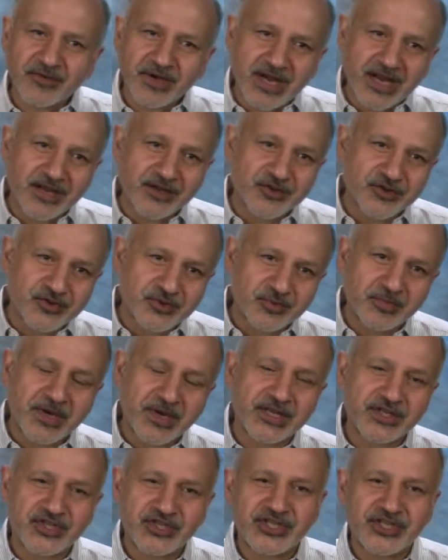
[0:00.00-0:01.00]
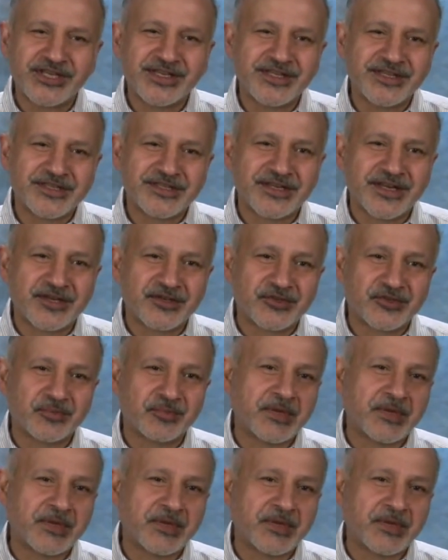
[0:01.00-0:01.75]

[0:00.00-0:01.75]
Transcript: So when I used to buy jeans,